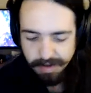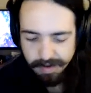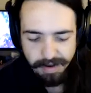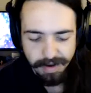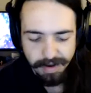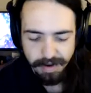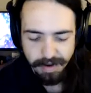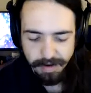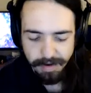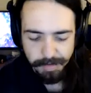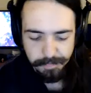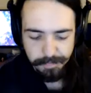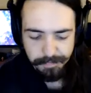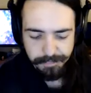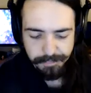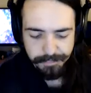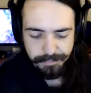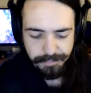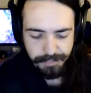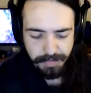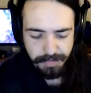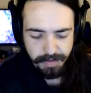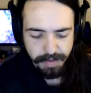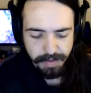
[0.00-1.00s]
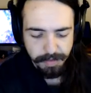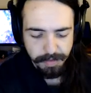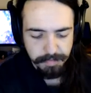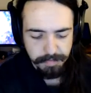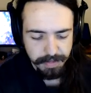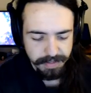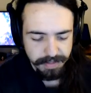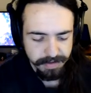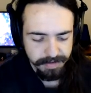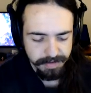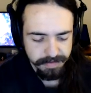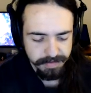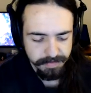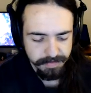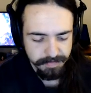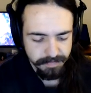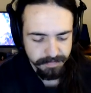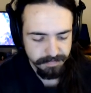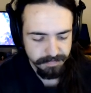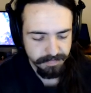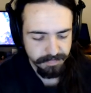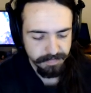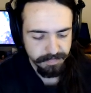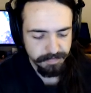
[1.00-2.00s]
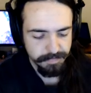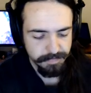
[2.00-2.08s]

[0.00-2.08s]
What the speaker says: um, because,